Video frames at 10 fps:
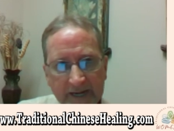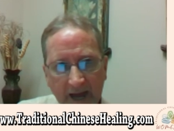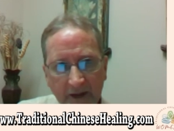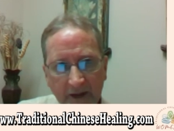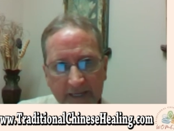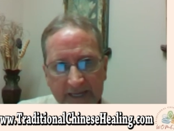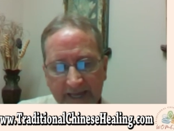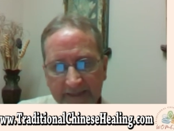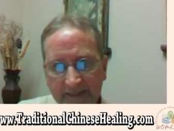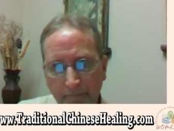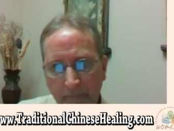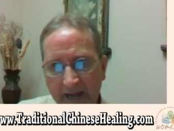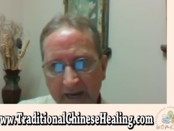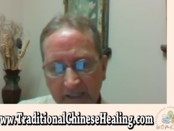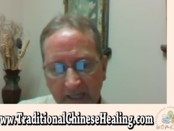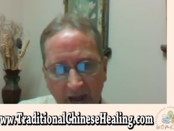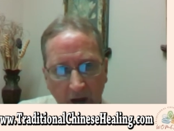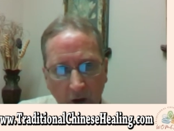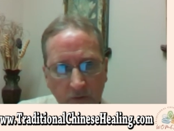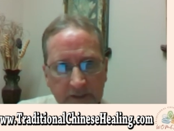not only get the bile
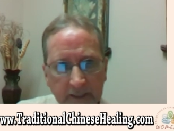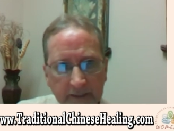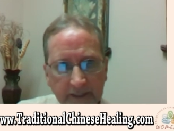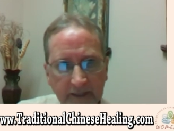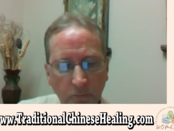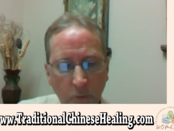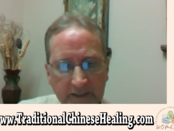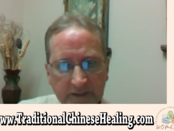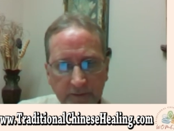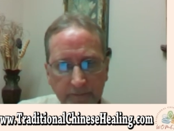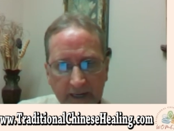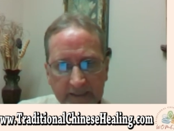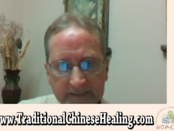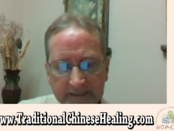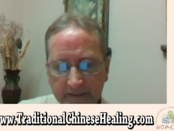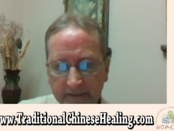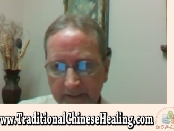out in Western medicine,